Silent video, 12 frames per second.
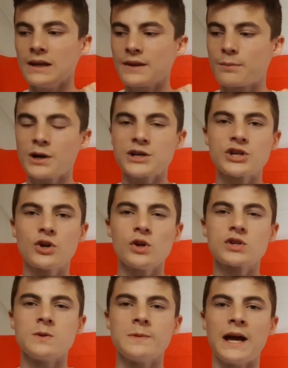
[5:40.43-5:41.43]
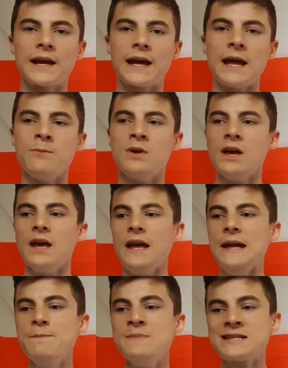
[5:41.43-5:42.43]
the pressure got to him in that game.
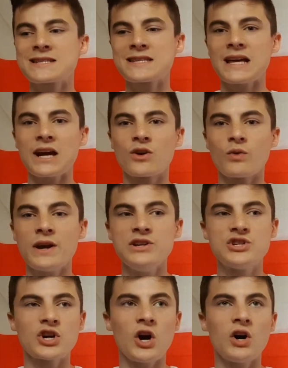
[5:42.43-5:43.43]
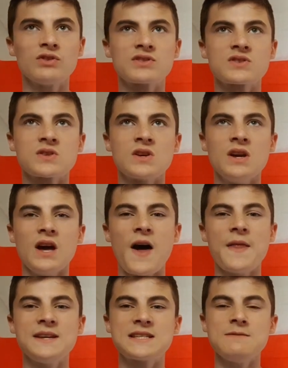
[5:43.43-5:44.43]
He missed that great chance,
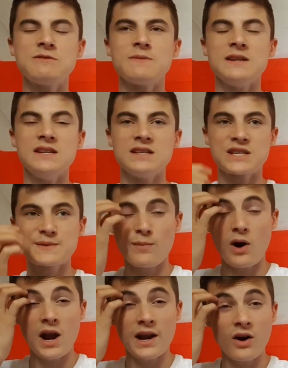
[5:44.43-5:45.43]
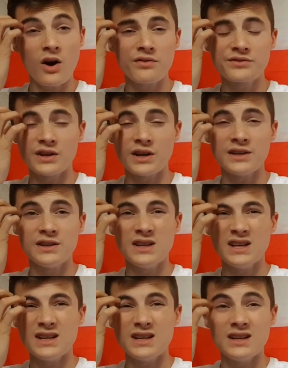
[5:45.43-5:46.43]
and then he seemed to be smiling after. And
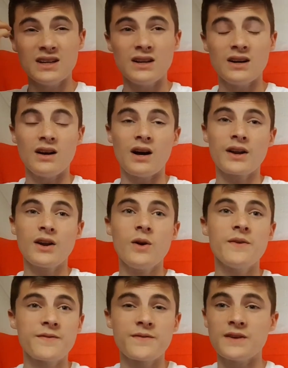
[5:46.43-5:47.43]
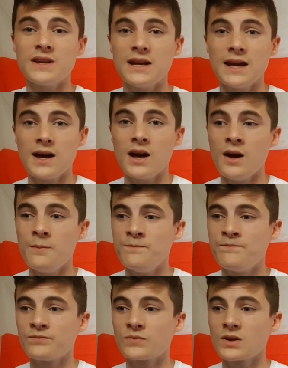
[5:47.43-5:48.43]
I don't know
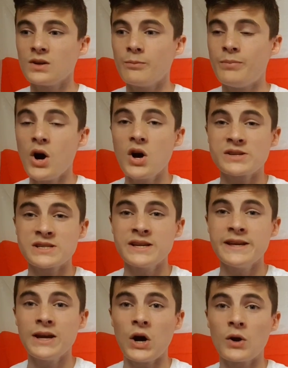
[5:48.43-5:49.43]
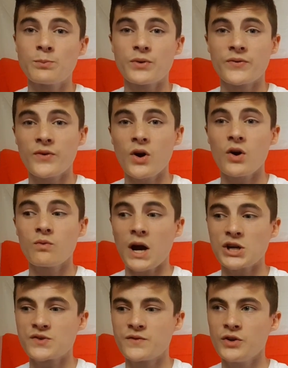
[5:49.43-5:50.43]
if, personally, I'd prefer
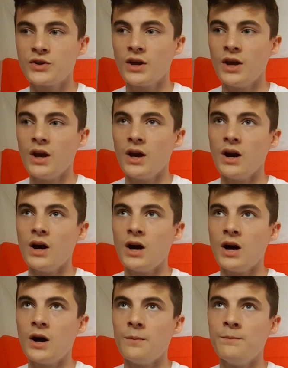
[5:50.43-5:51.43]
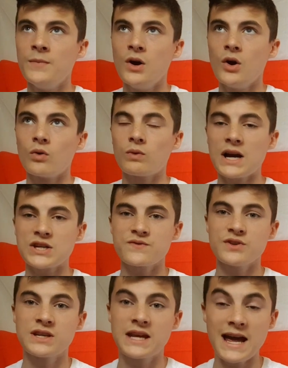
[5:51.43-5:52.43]
Rashford.
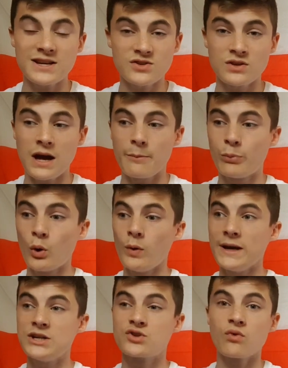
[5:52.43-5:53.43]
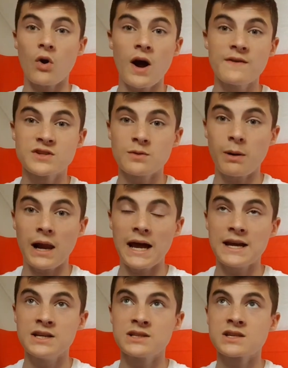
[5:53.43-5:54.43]
Rashford gets on that ball, he drives at
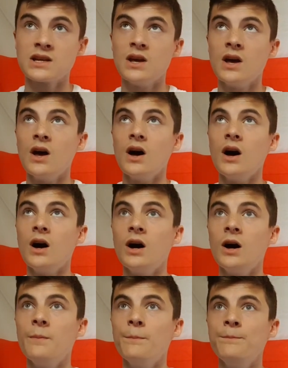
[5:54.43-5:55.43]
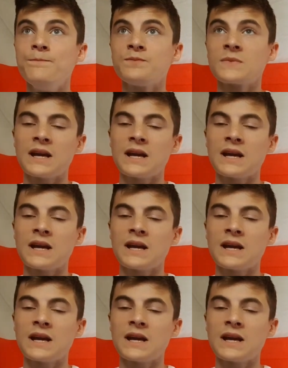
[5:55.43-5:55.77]
players, and